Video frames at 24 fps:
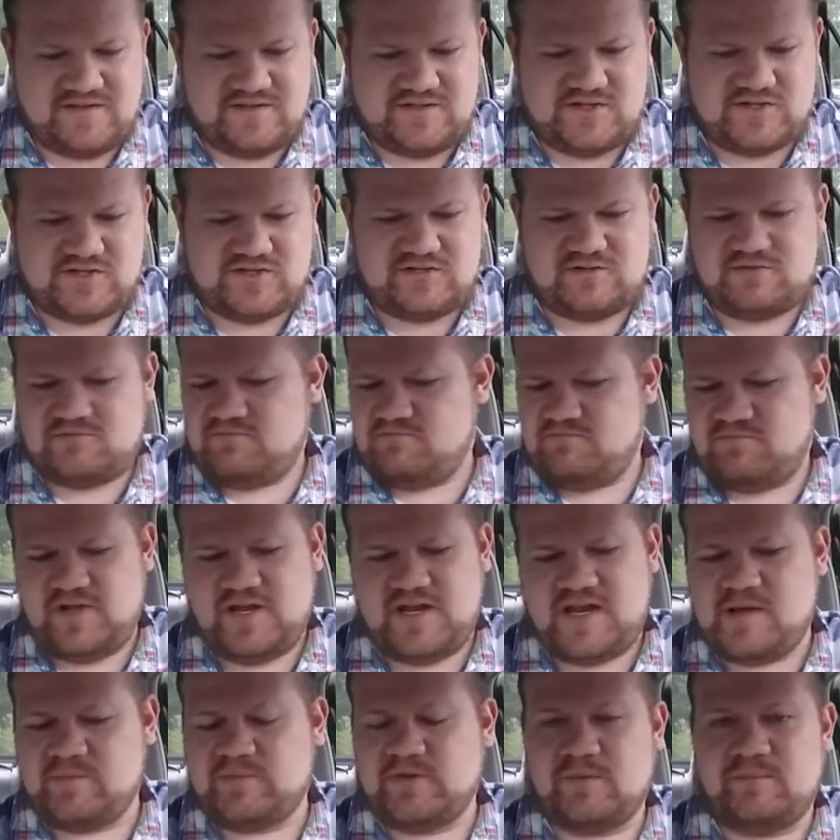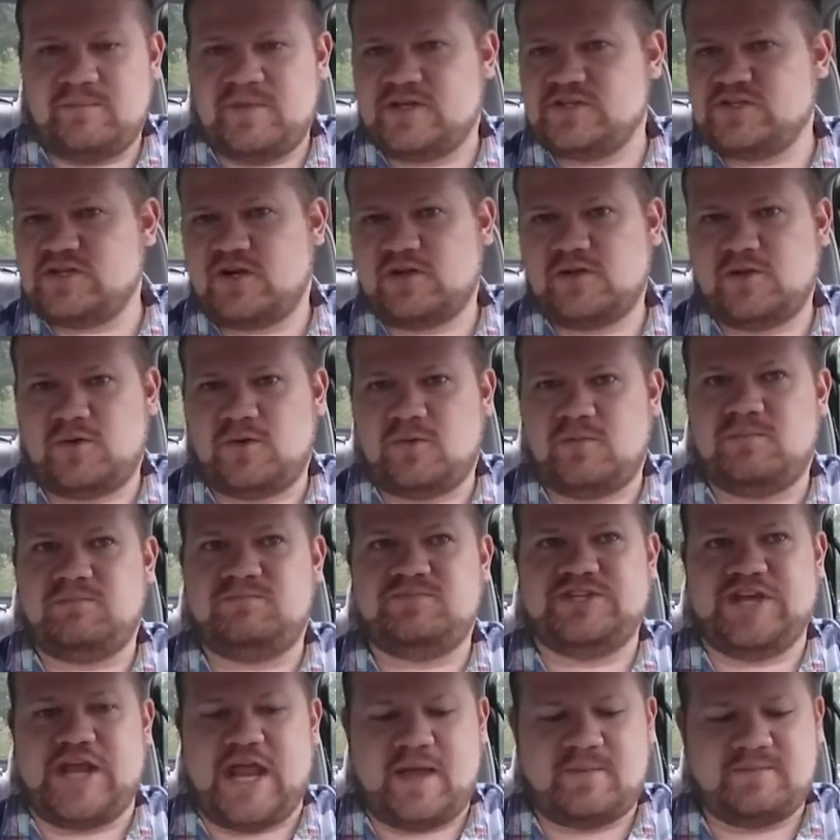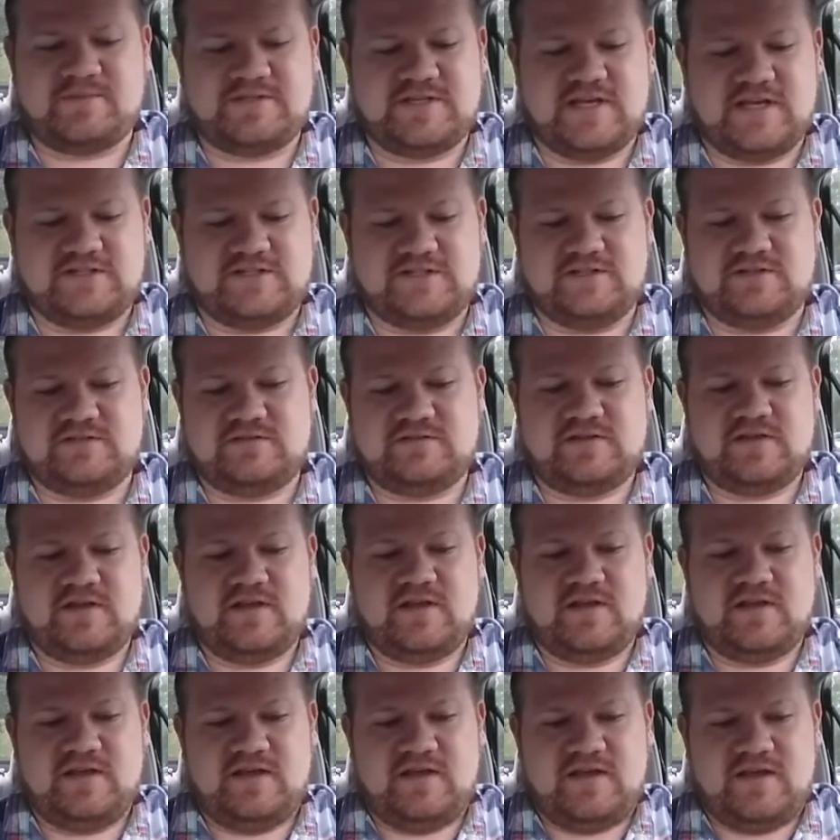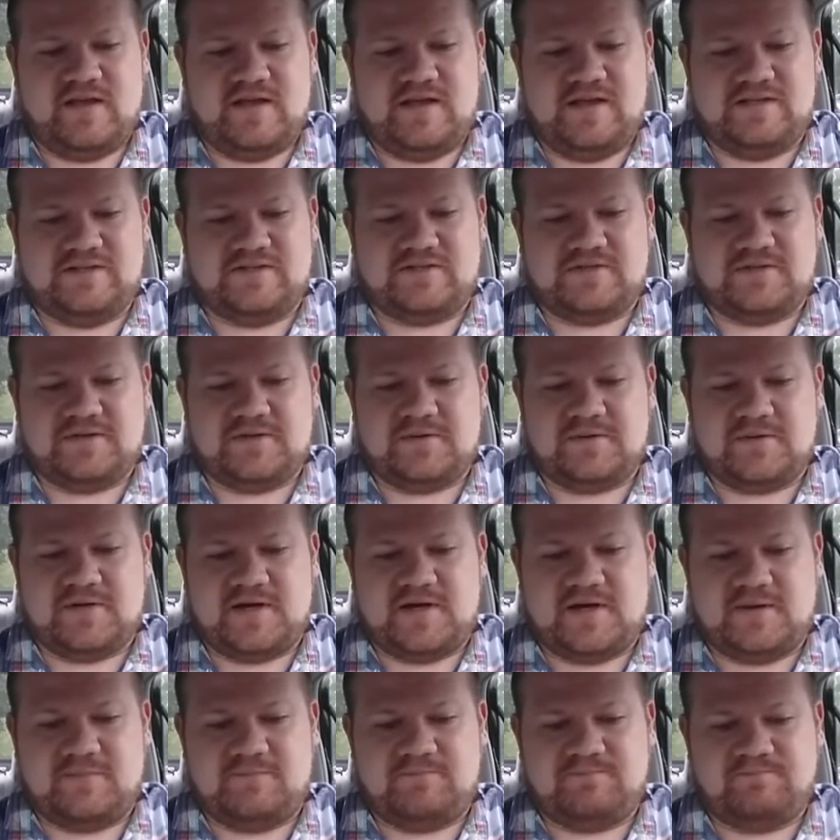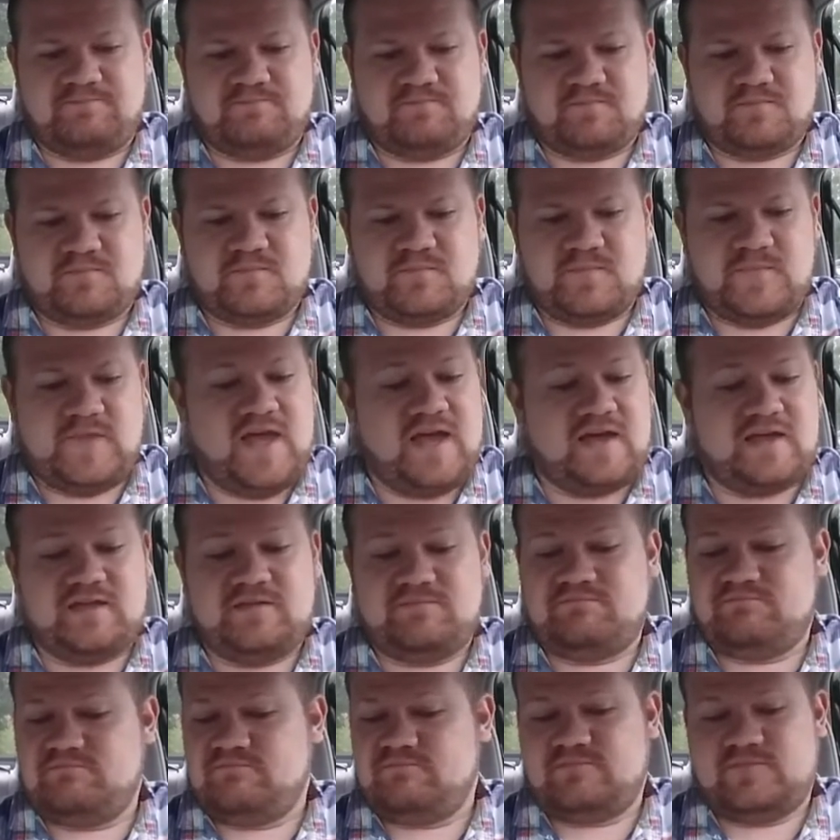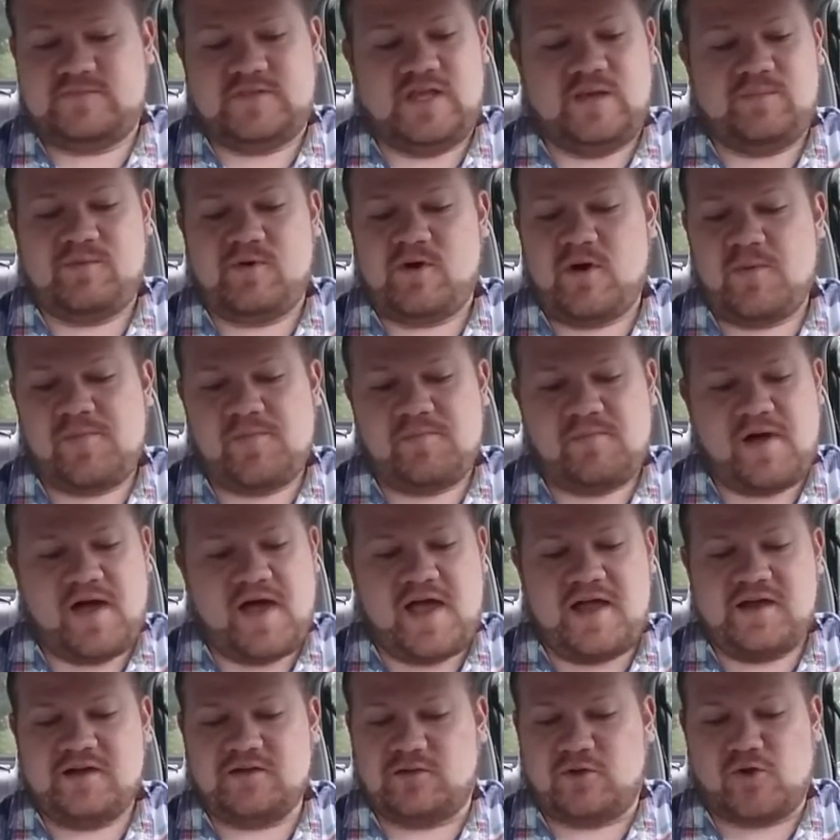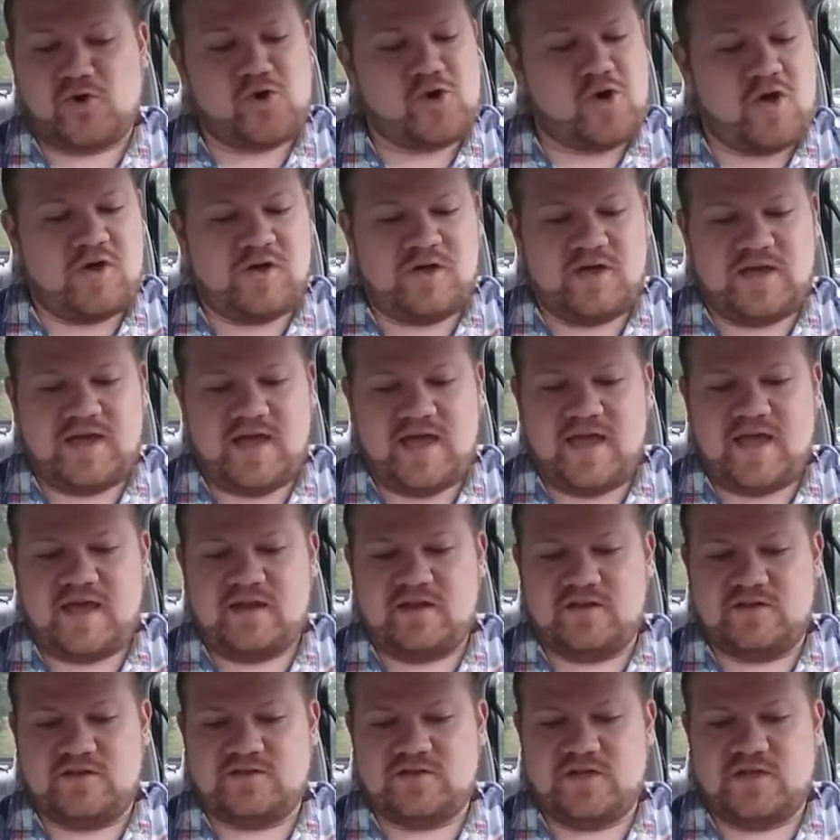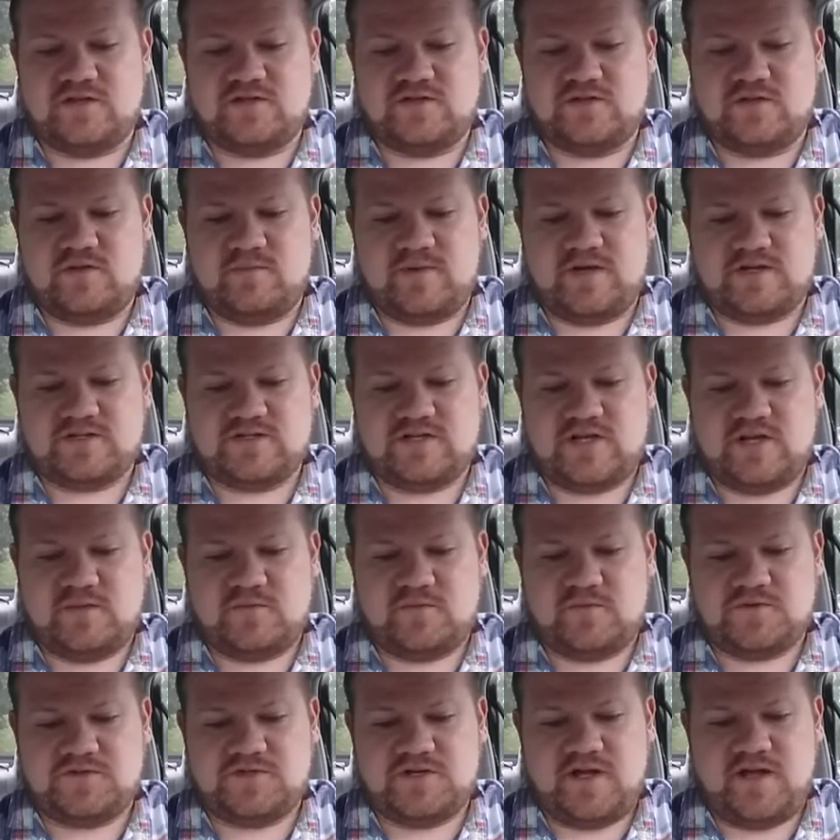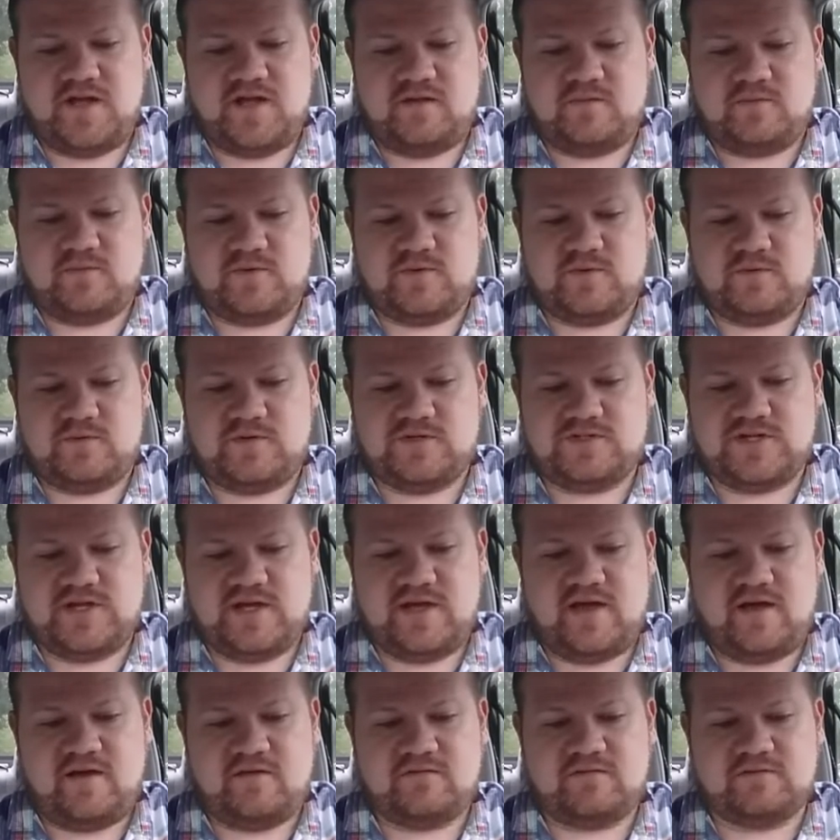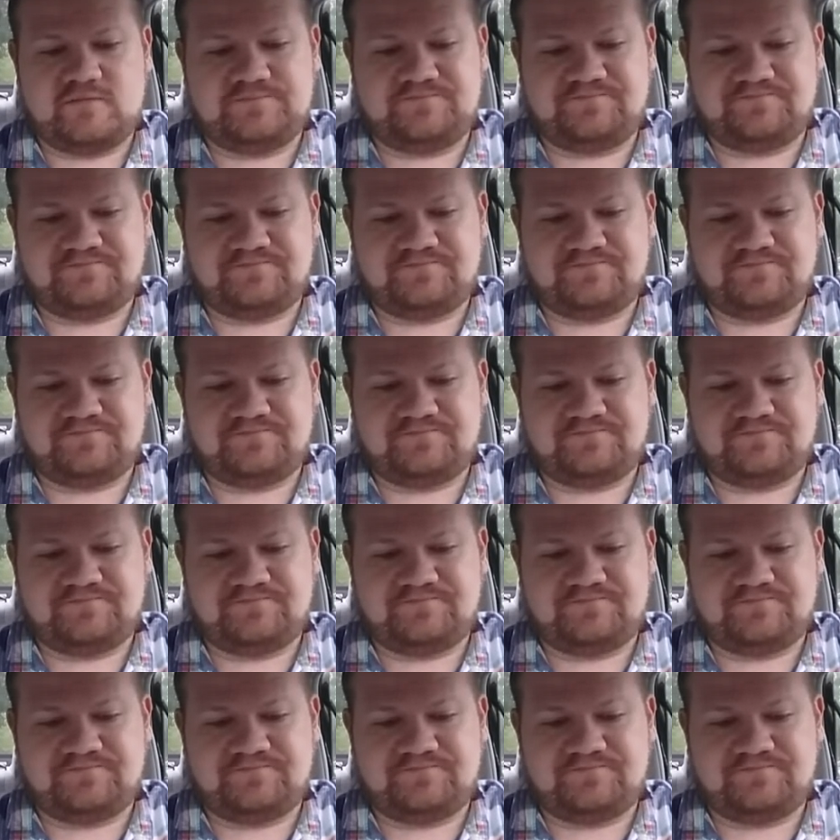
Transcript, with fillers: just being able to mix our little jam sessions. And so, um, yeah, keep an open mind, learn all you can, and, and do the best you can with what you, what you have.